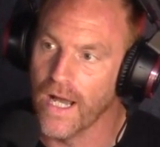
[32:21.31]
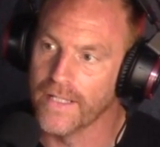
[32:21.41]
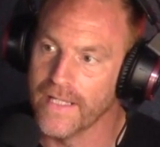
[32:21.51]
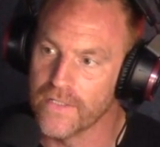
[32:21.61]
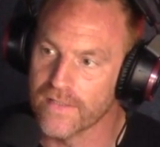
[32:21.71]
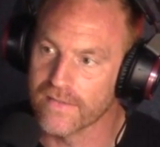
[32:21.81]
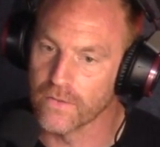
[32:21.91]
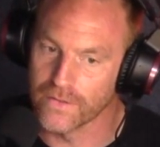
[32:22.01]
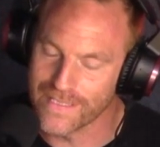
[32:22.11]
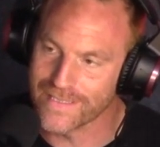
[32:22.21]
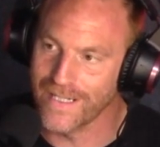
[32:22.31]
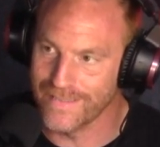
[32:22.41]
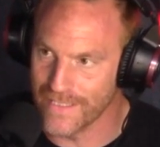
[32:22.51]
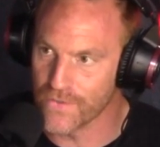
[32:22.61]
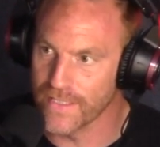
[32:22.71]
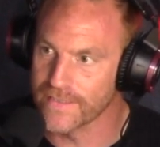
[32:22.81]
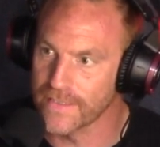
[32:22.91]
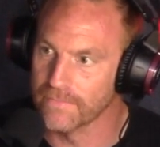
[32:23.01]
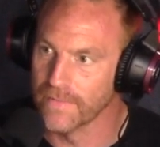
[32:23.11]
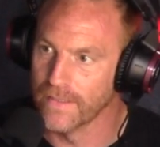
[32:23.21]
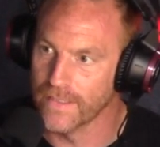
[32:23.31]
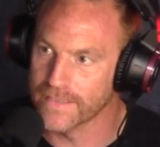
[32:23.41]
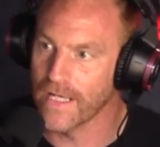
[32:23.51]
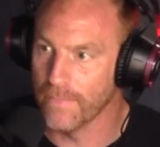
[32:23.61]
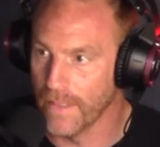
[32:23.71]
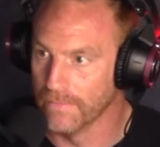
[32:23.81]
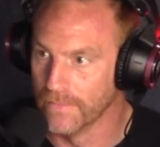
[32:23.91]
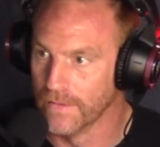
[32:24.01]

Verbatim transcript: And they just thought this guy's interesting. Let's get him in.